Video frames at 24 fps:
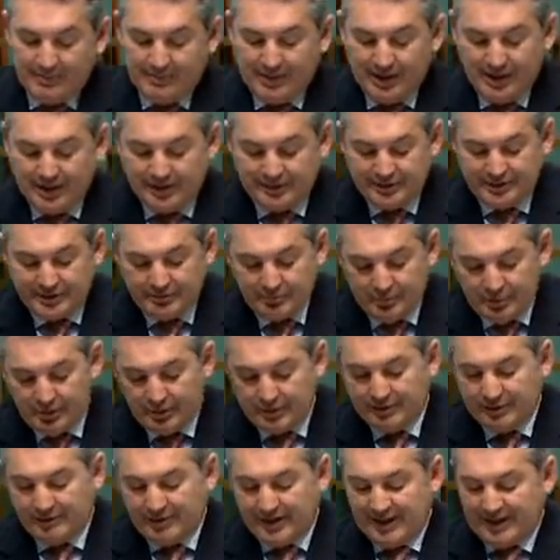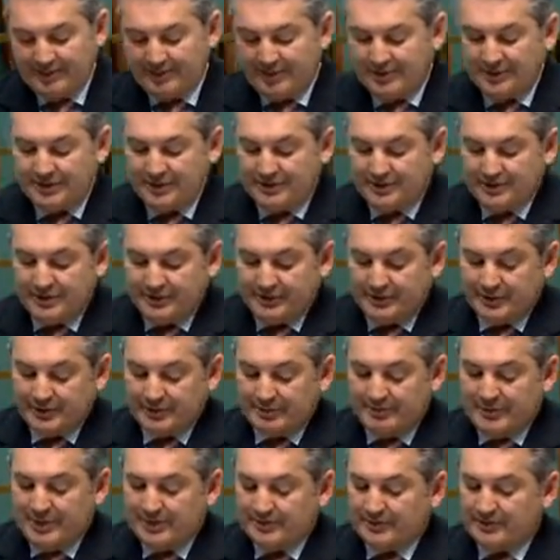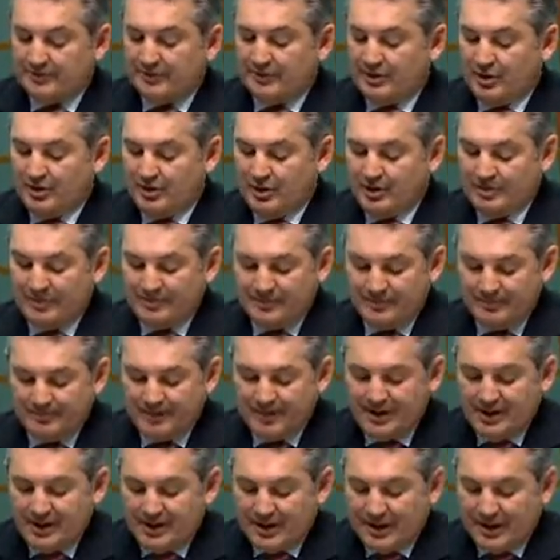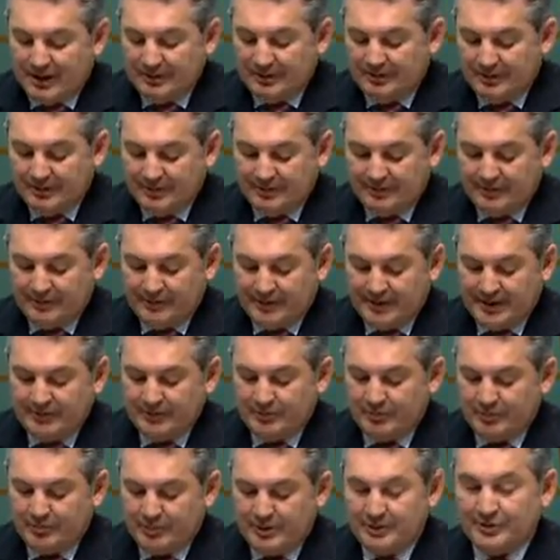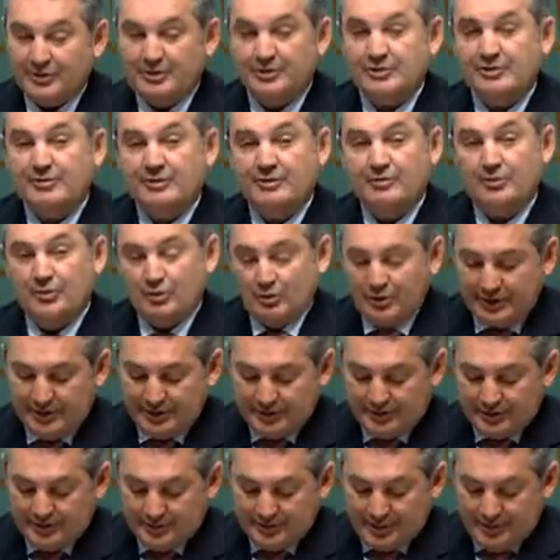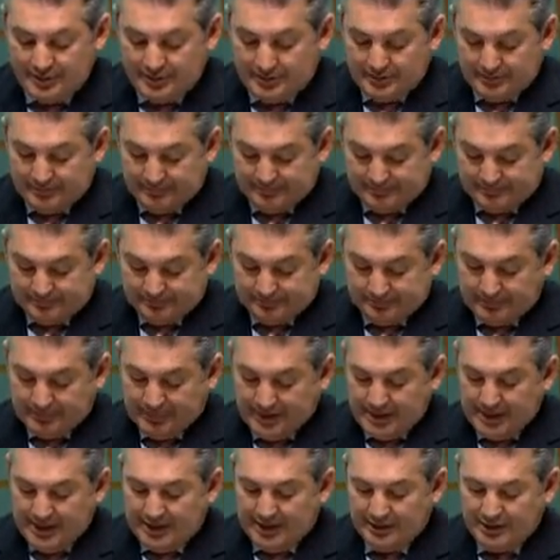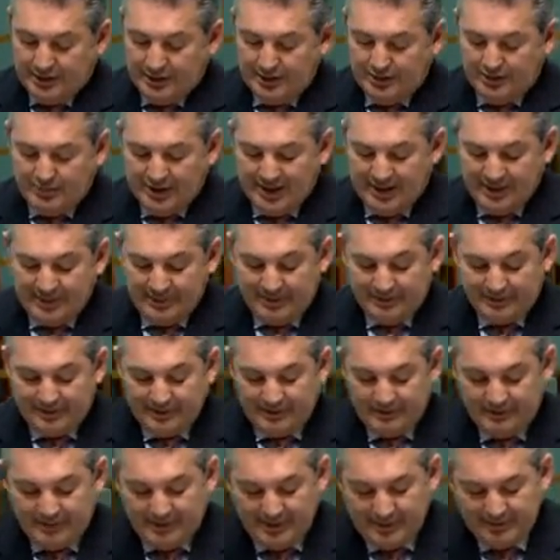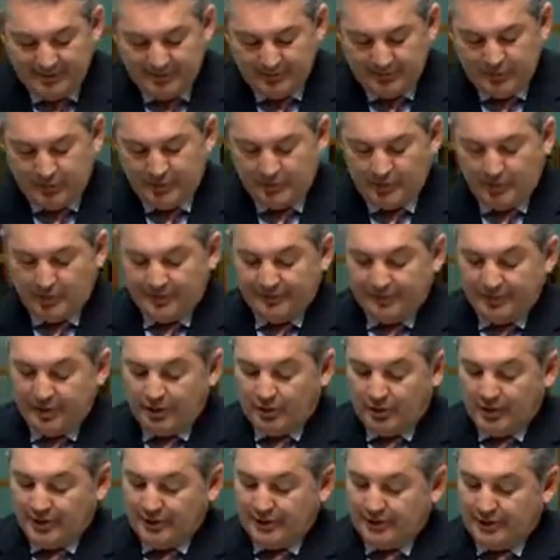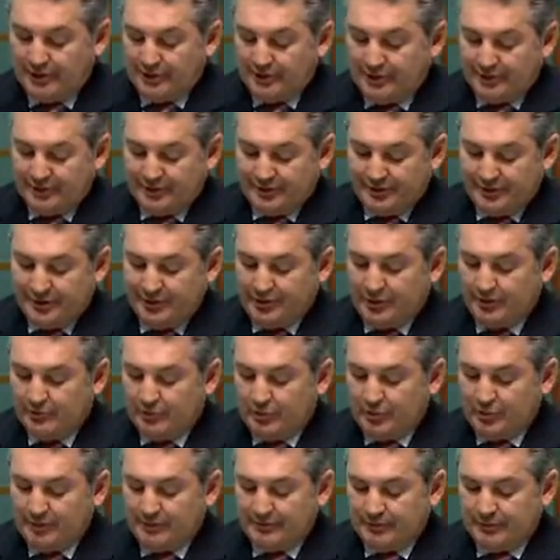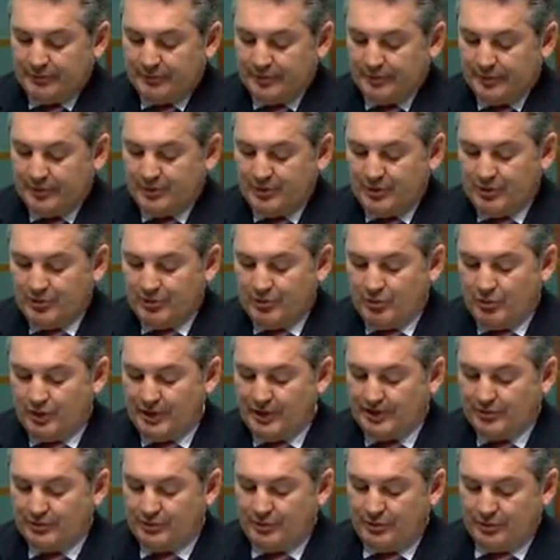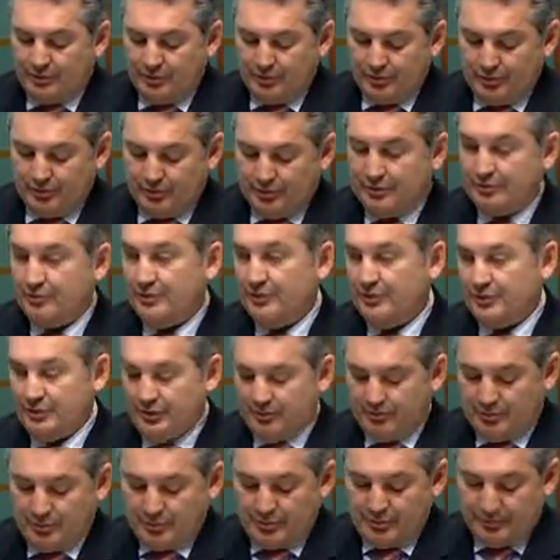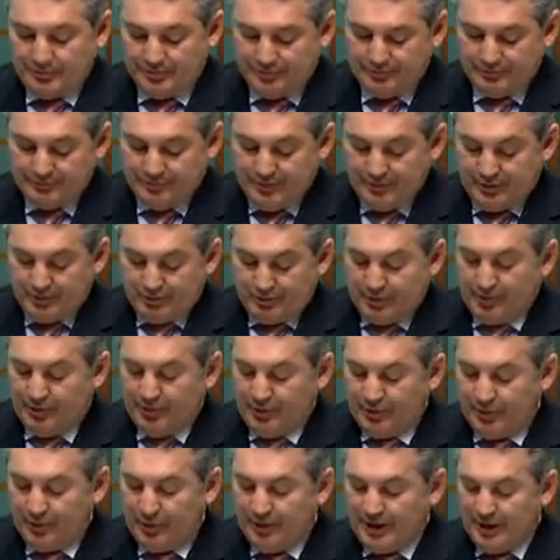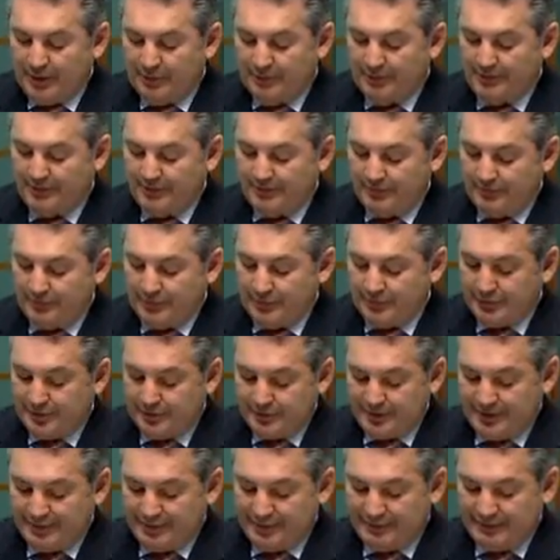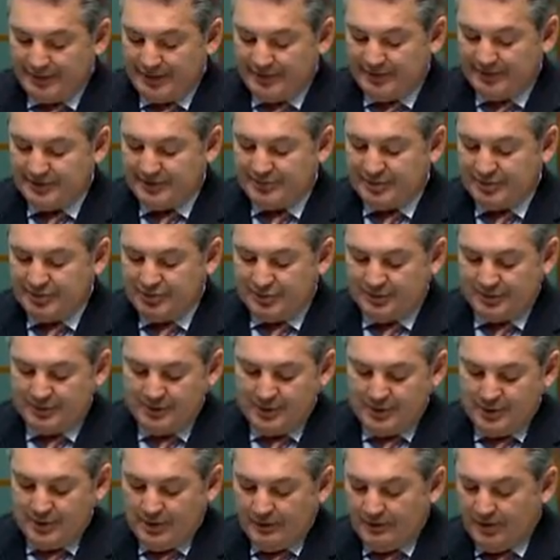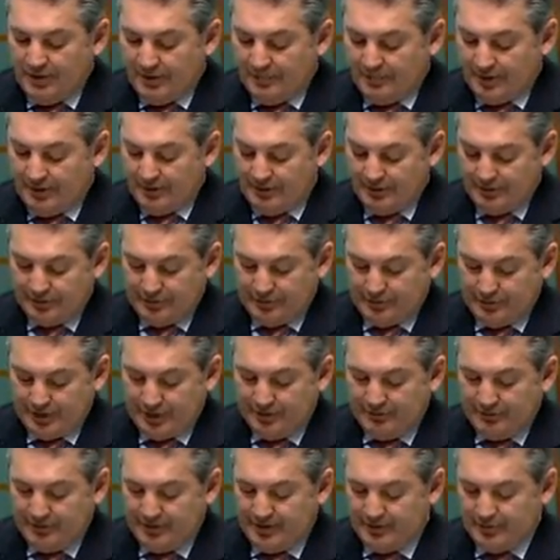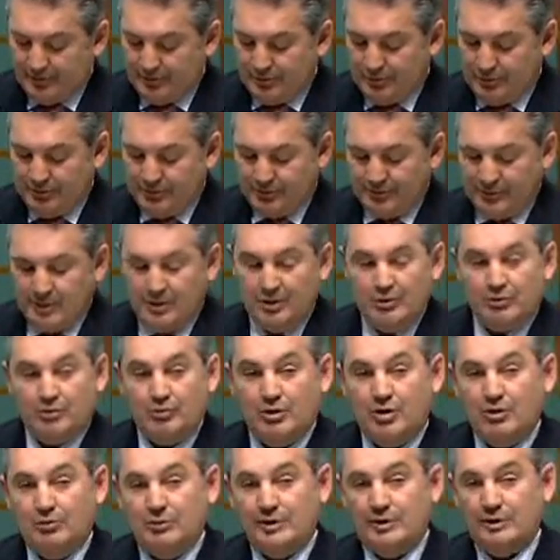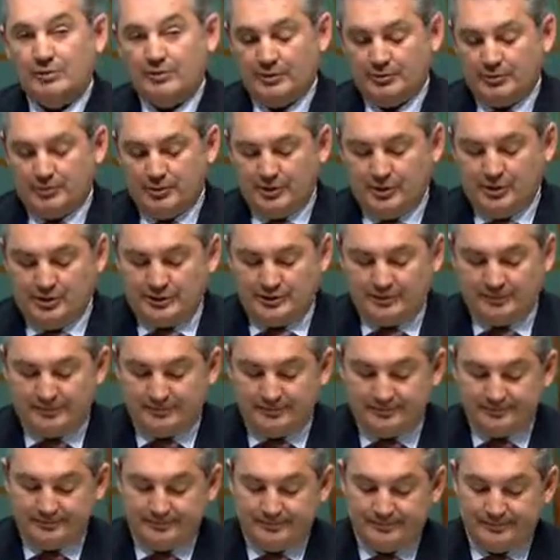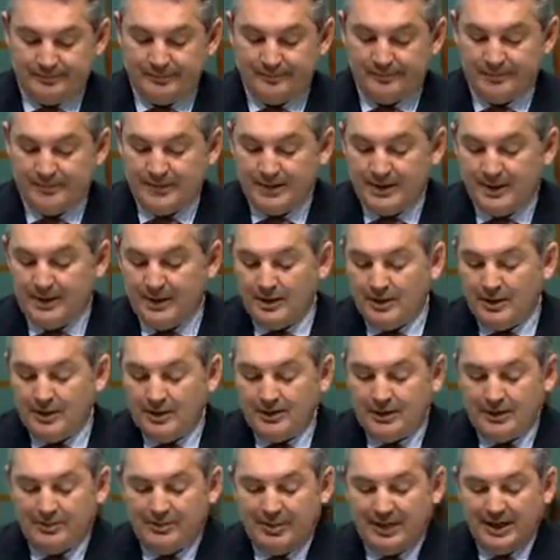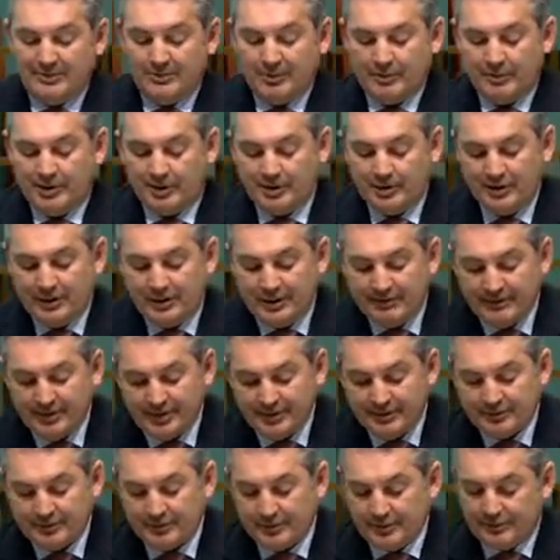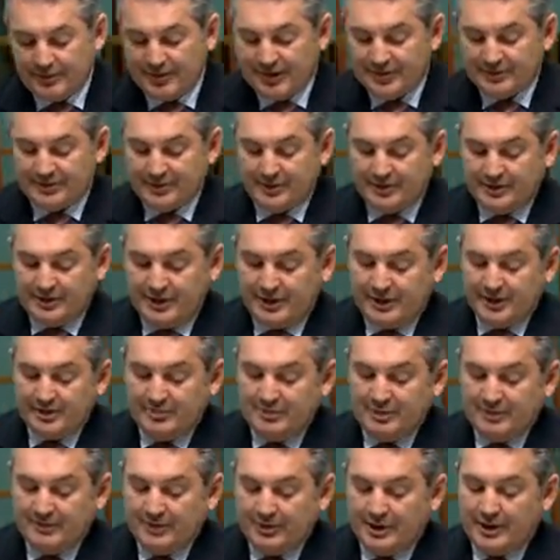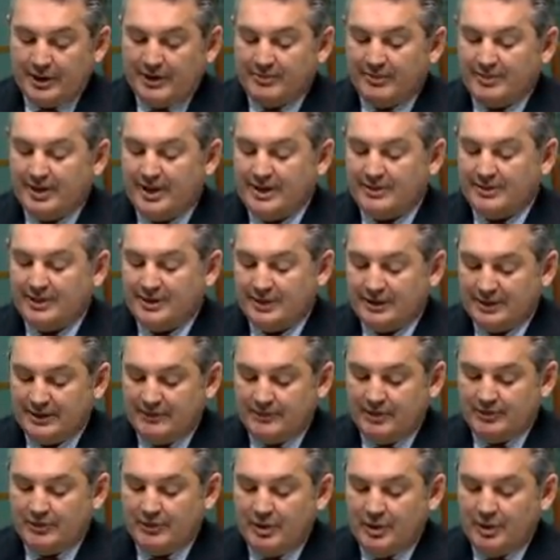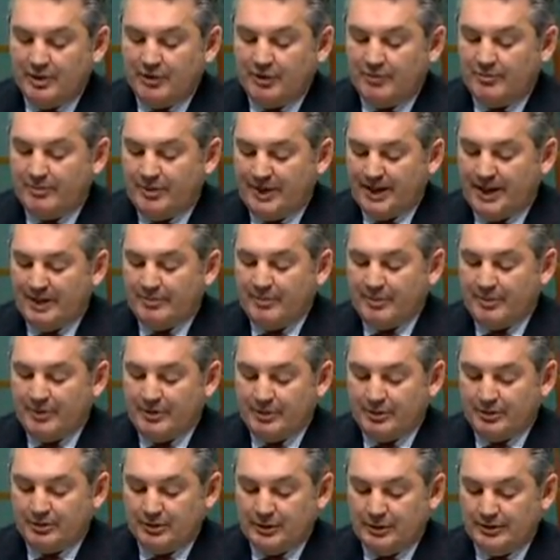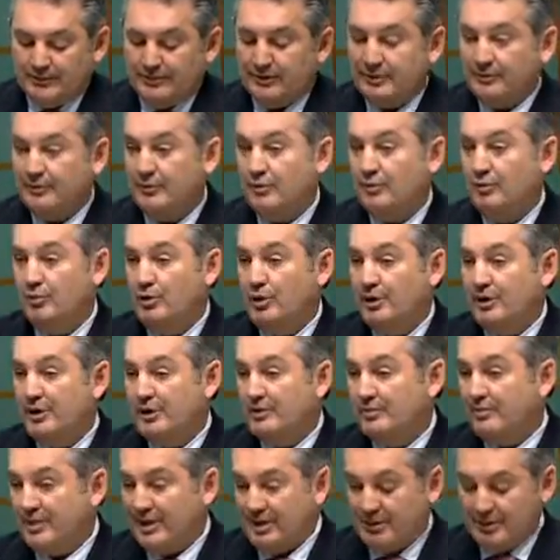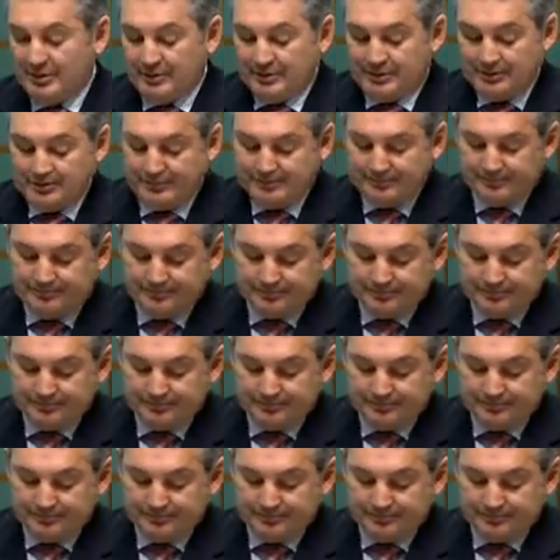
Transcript: Balancing work and family is difficult at the best of times. However, the financial pressures of a mortgage and a new baby meant that my wife and I had to continue in the workforce while our two daughters were newborns. We were, however, fortunate to have the loving support of our parents who cared for our daughters while we were at work. The Paid Parental Leave Act 2010 has provided a basic level of paid parental leave for working parents.